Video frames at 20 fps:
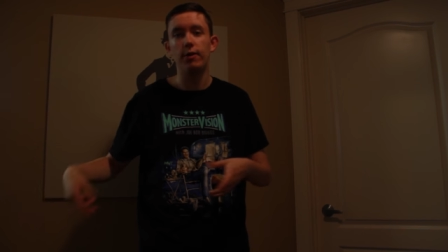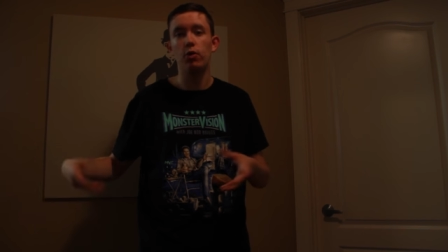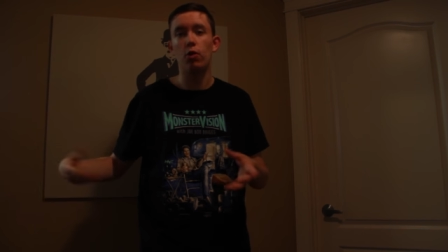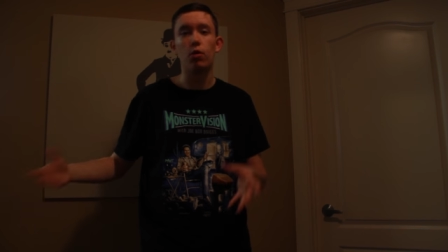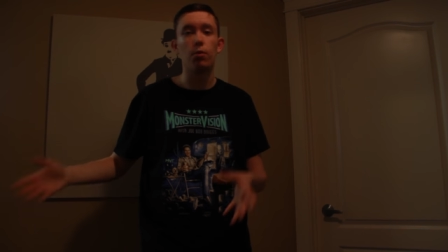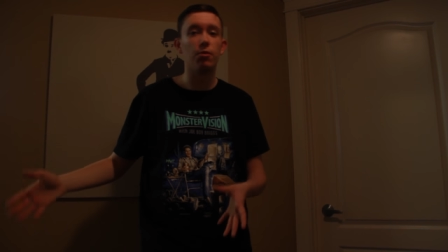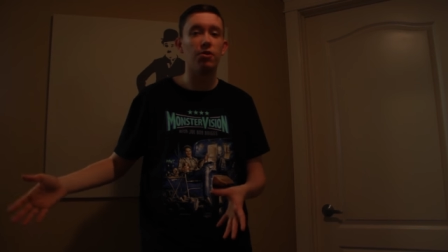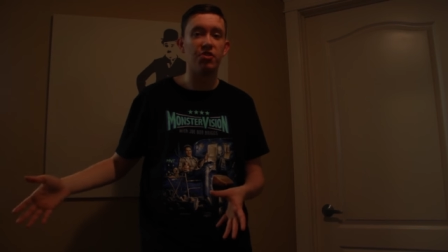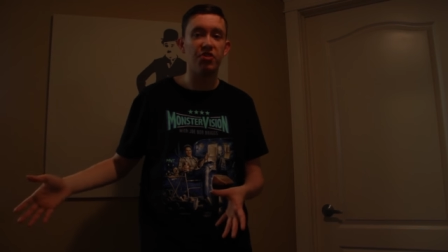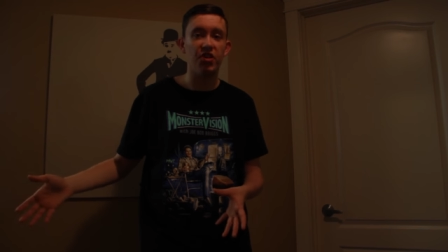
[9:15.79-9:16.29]

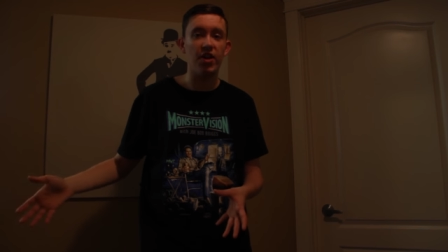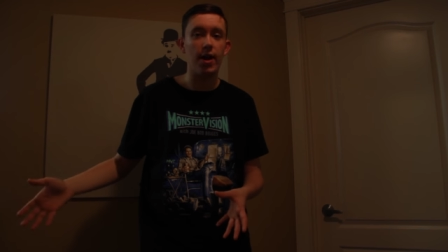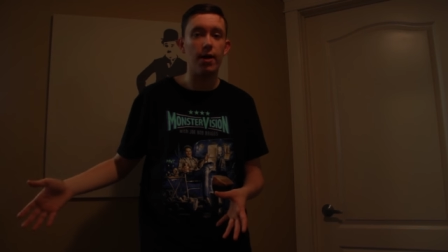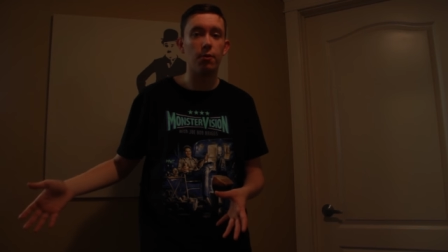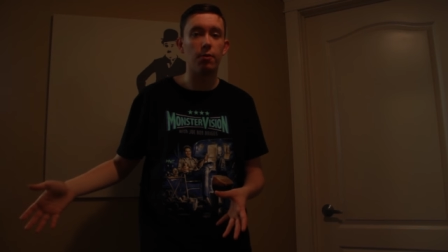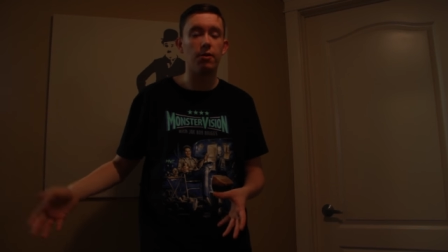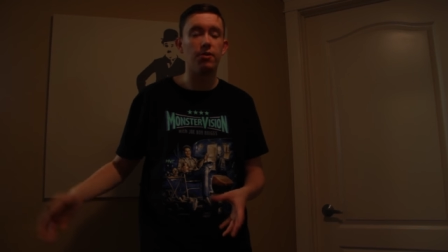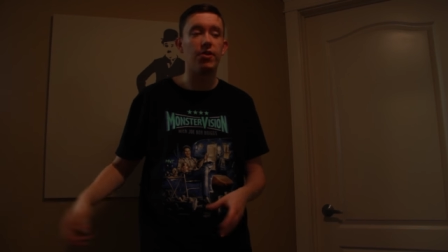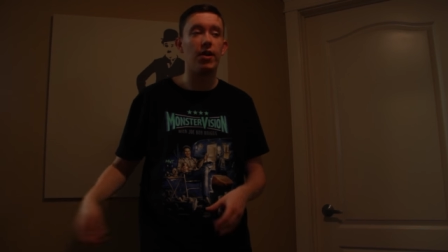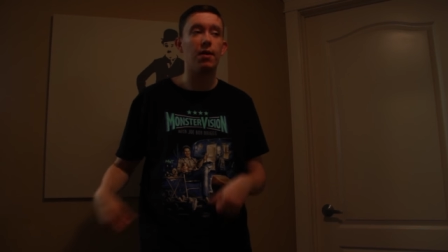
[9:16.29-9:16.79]
my normal
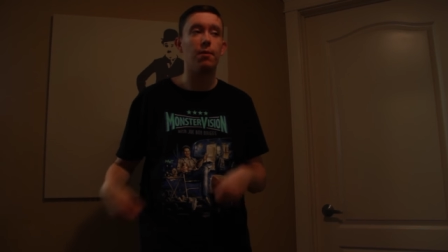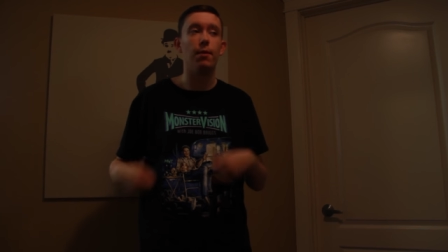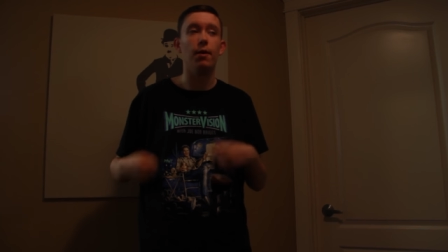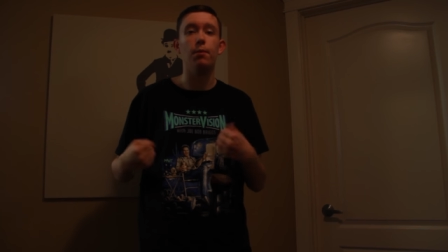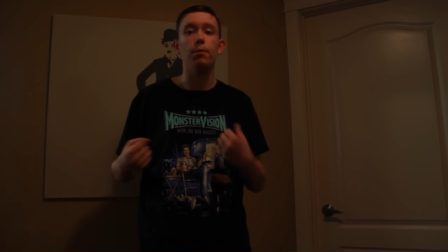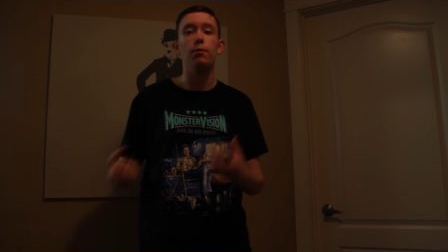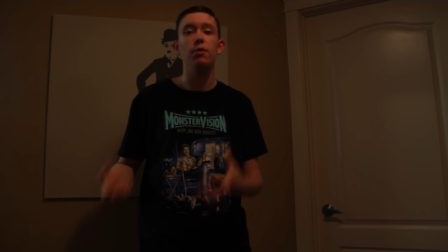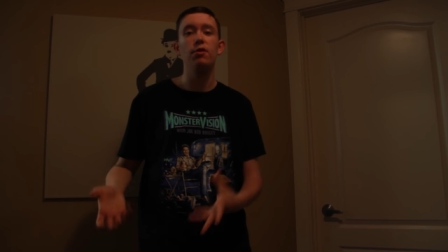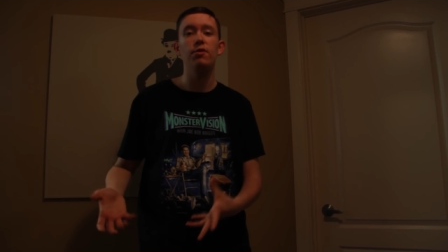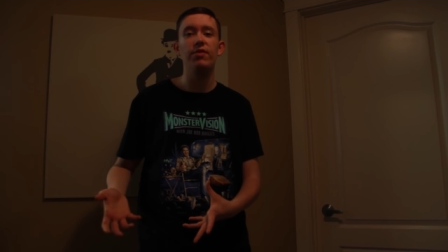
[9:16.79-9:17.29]
channel where I
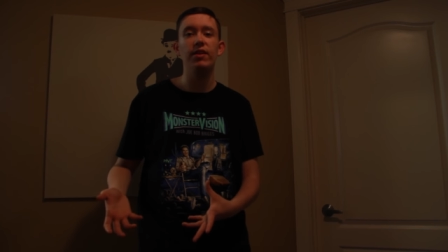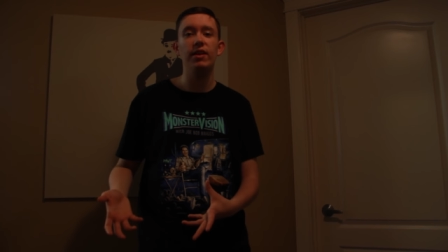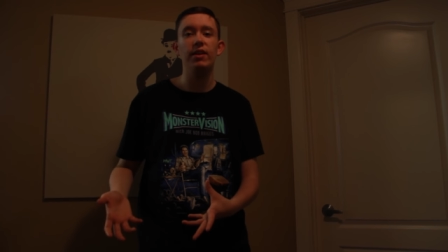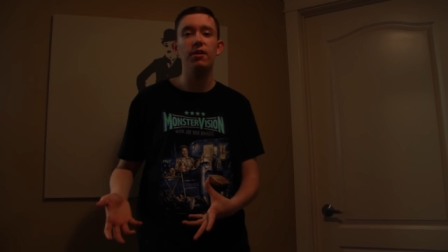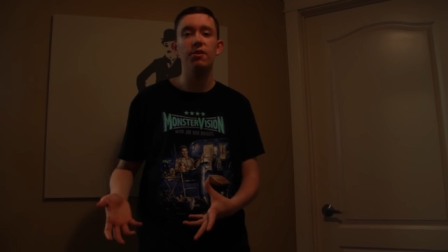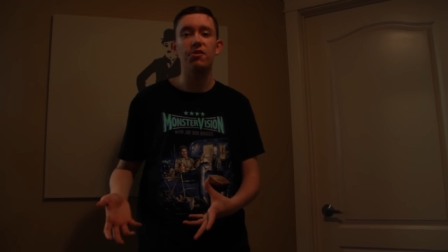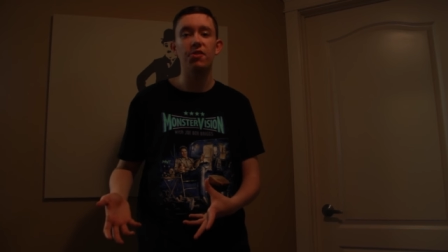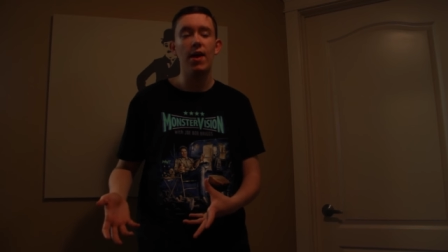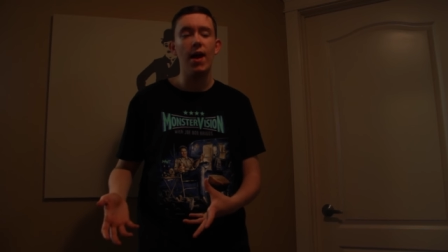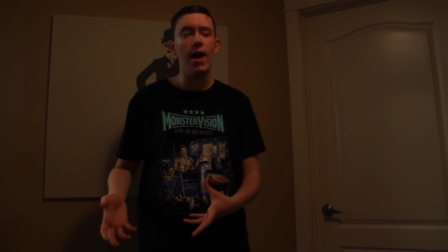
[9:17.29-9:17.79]
talk about
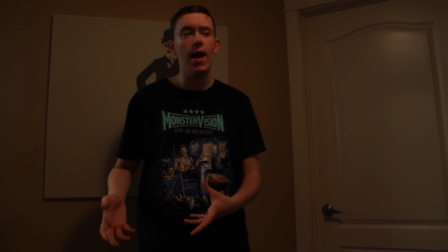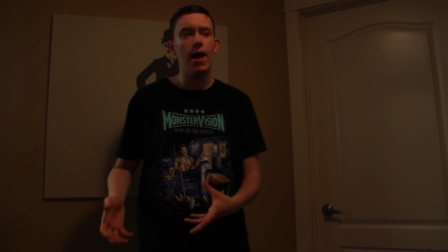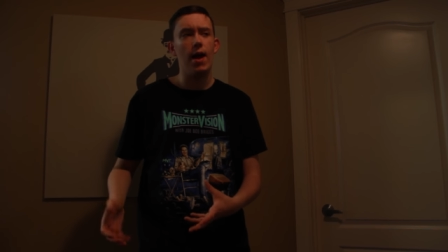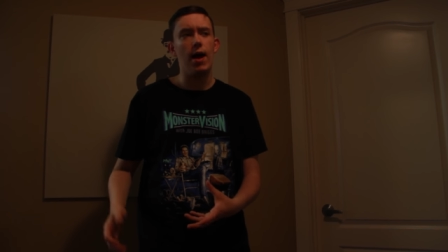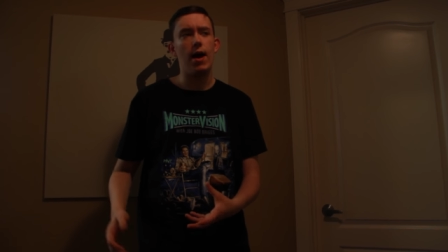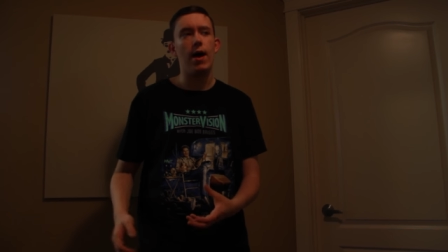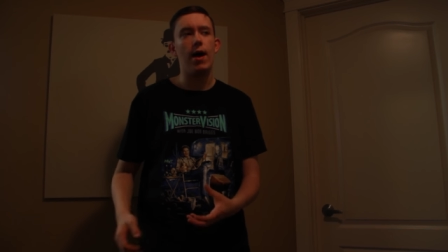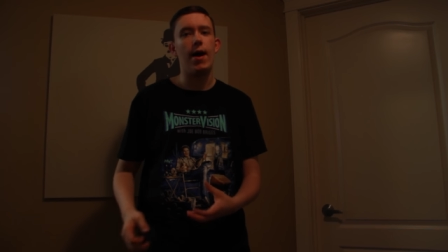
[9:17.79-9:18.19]
movies,